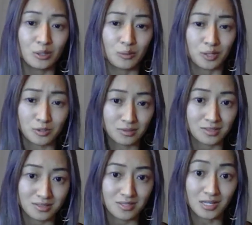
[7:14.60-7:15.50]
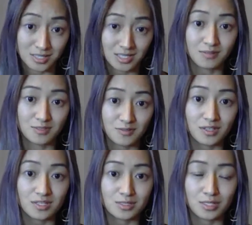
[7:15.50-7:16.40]
we look to ourselves
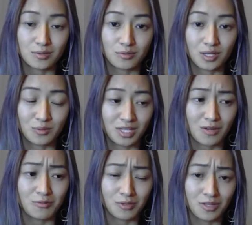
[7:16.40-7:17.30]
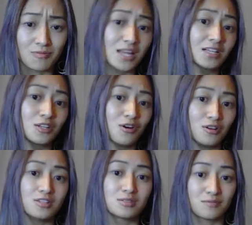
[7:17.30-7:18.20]
first and, and we get really radically
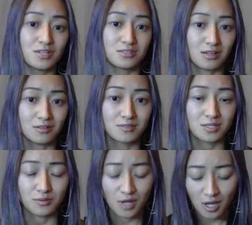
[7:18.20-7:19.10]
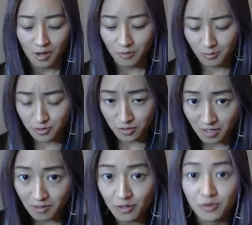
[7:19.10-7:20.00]
honest with ourselves and we
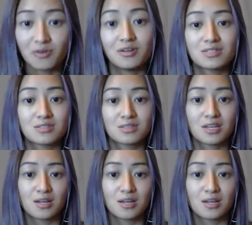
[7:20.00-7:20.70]
observe our thoughts